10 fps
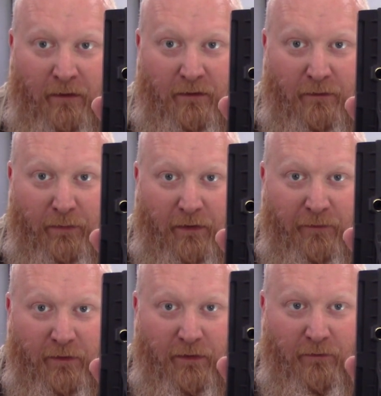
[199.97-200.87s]
the
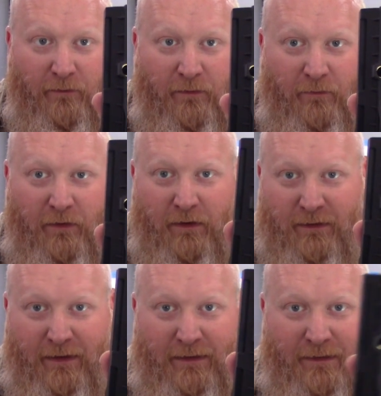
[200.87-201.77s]
buffer tube. we're going
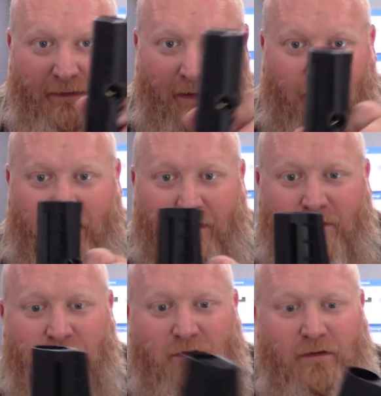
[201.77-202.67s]
to take this out here
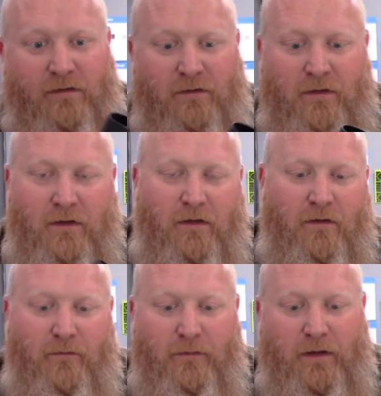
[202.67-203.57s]
in just a
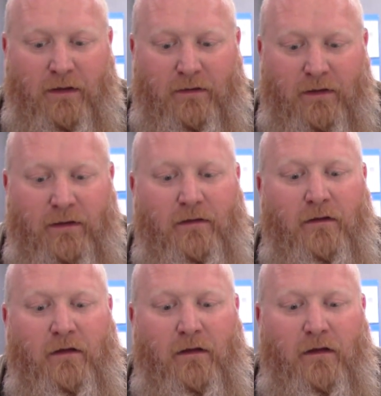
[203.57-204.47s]
minute
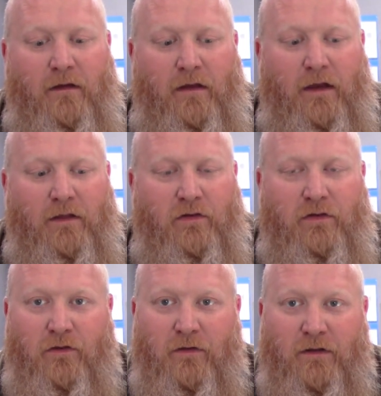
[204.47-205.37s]
and
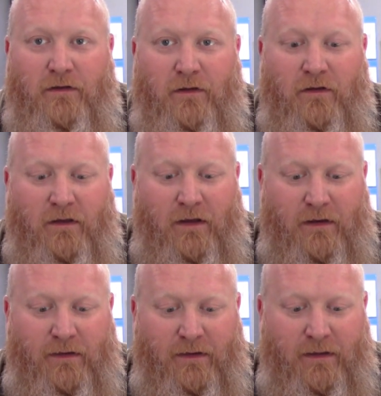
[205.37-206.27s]
shoot it so you can kind
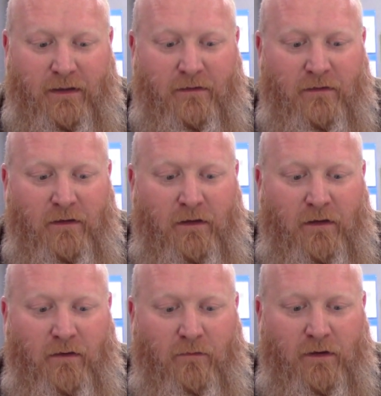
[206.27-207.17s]
of see
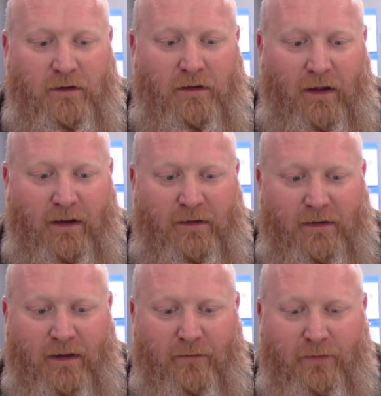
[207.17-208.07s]
what it's like. Because
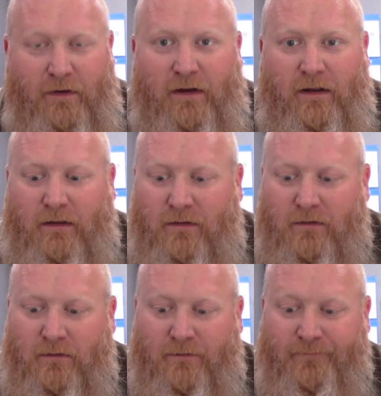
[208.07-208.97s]
I didn't put
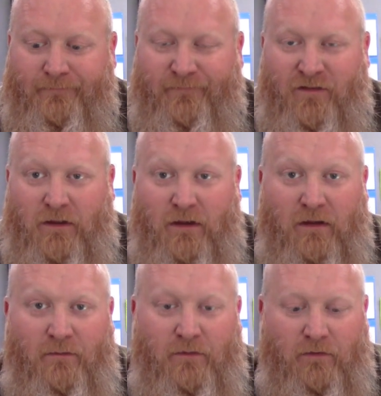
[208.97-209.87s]

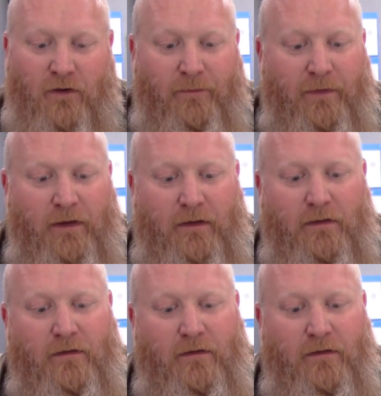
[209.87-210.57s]
any, drop that.